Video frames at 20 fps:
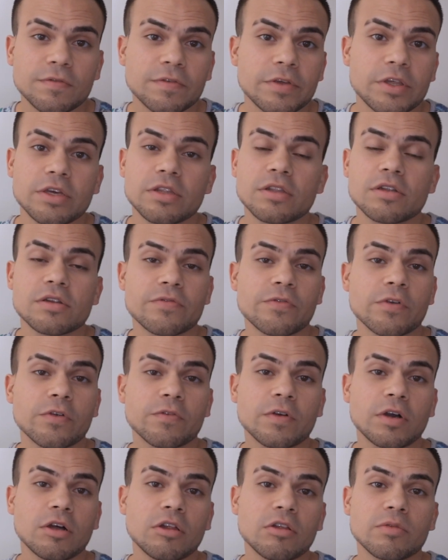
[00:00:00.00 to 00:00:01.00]
feeling that if
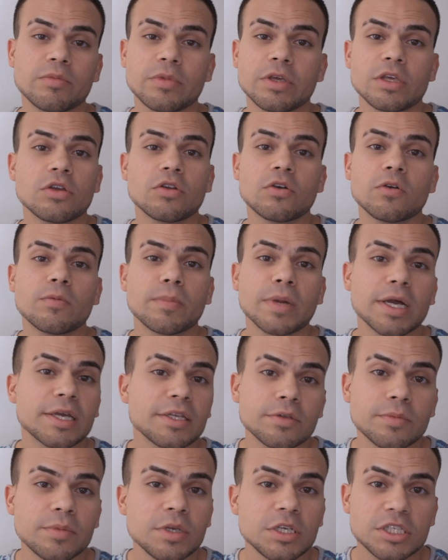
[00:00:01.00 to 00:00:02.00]
you're following me, you don't
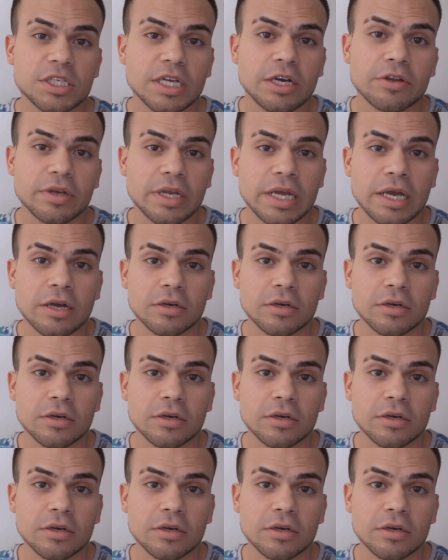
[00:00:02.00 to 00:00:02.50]
mind to be shouted